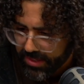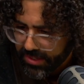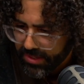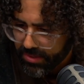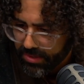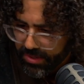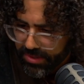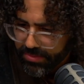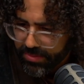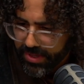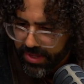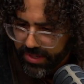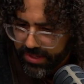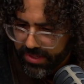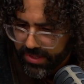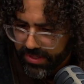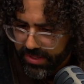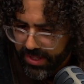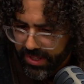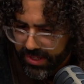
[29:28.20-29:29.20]
I
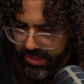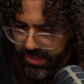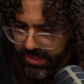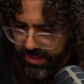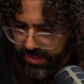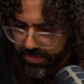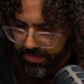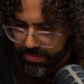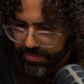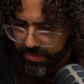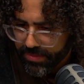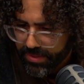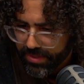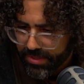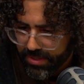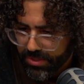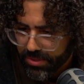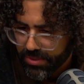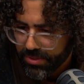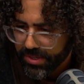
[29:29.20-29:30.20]
did like a
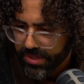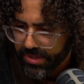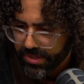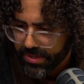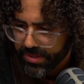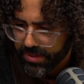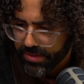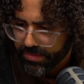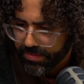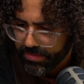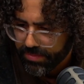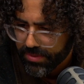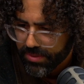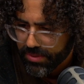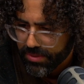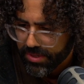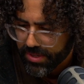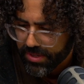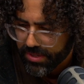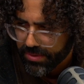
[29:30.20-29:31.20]

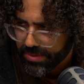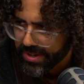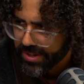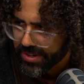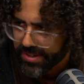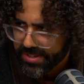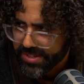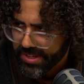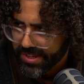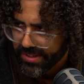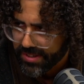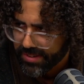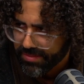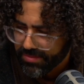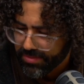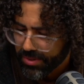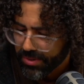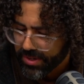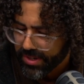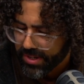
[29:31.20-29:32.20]
3-year stint in
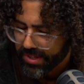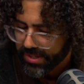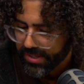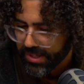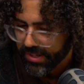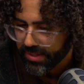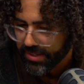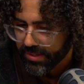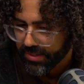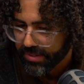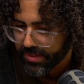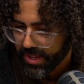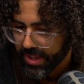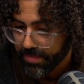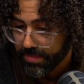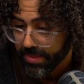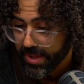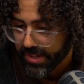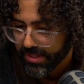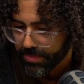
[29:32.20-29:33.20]
Florida, and then
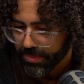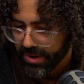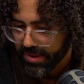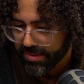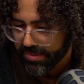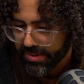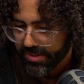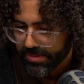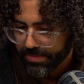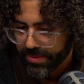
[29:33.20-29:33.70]
came back to Providence.